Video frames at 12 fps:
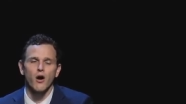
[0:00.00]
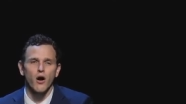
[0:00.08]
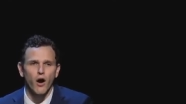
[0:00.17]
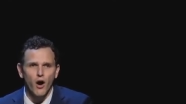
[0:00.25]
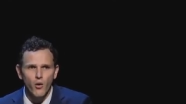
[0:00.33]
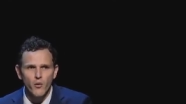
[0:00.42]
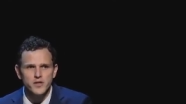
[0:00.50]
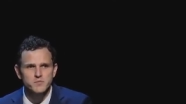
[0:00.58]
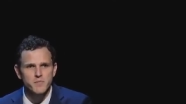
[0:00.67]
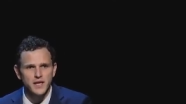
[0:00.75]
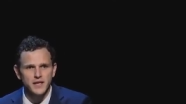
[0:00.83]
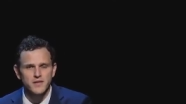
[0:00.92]
are always
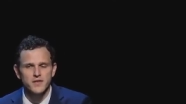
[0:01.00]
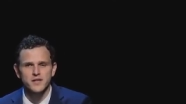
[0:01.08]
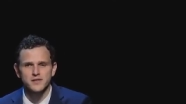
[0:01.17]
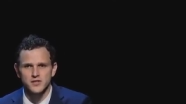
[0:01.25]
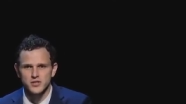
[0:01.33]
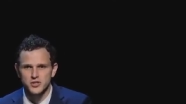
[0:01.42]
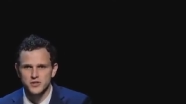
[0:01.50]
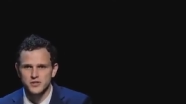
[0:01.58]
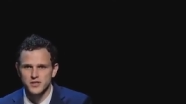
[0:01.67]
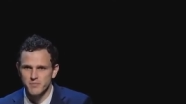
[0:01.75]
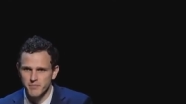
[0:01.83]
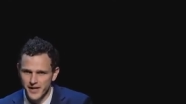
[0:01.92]
making the decisions
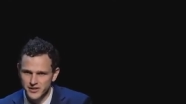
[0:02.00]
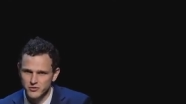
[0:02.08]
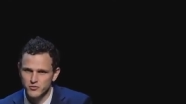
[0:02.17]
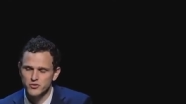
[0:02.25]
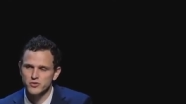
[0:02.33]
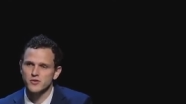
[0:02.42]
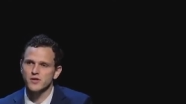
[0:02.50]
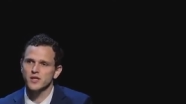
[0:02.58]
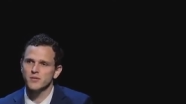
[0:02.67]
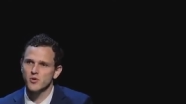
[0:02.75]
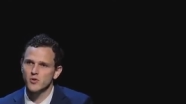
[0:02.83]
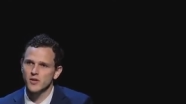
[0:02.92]
in the best interest of the
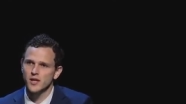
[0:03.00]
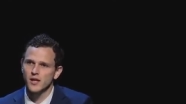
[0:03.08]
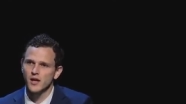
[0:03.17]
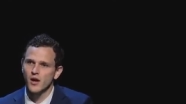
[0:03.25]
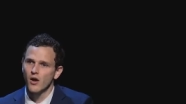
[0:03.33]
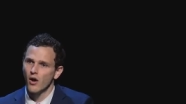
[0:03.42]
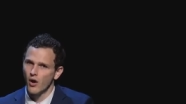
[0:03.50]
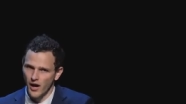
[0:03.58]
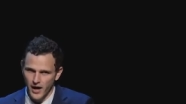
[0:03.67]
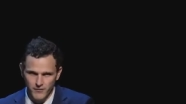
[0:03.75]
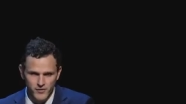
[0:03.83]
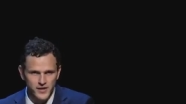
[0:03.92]
community,
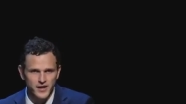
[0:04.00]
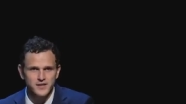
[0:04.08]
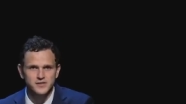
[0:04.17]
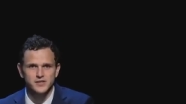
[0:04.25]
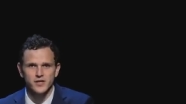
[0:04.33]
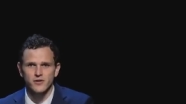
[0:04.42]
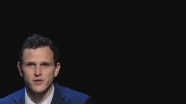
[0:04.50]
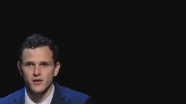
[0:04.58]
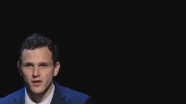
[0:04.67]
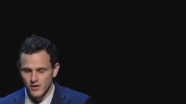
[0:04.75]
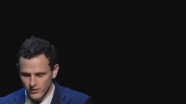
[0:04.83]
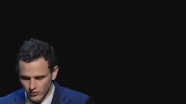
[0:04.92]
everything considered,
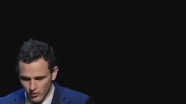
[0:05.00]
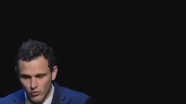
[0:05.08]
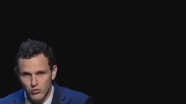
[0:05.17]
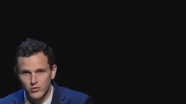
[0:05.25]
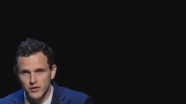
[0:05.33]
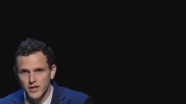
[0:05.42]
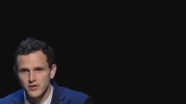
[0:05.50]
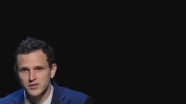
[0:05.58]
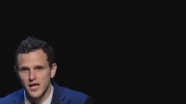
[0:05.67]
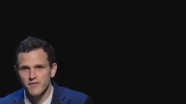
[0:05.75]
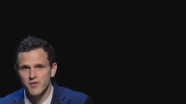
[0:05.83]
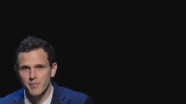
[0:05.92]
the local leaders
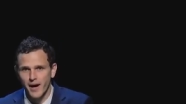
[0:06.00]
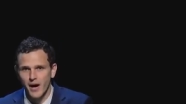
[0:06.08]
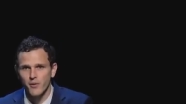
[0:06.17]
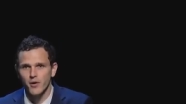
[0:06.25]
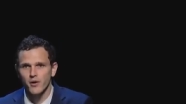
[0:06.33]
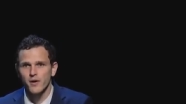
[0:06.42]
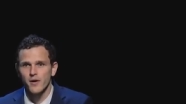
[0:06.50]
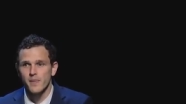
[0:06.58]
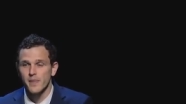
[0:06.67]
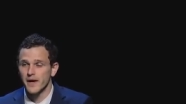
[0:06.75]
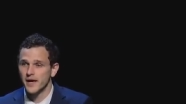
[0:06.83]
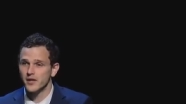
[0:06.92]
have the power,
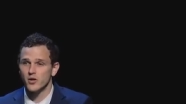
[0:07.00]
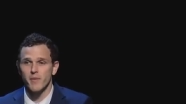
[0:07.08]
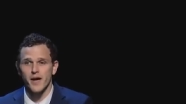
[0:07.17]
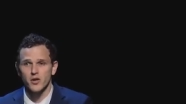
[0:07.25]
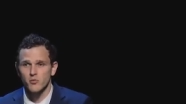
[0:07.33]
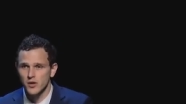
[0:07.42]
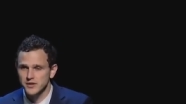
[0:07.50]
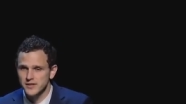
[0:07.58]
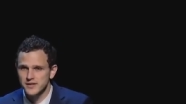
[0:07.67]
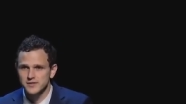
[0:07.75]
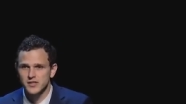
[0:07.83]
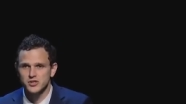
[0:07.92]
and no matter what the
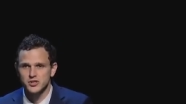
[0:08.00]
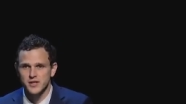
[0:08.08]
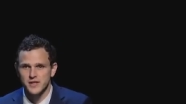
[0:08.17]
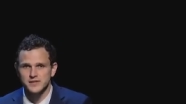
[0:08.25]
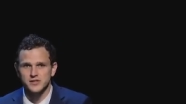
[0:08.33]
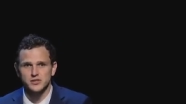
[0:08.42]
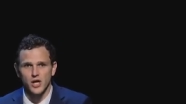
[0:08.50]
decision is,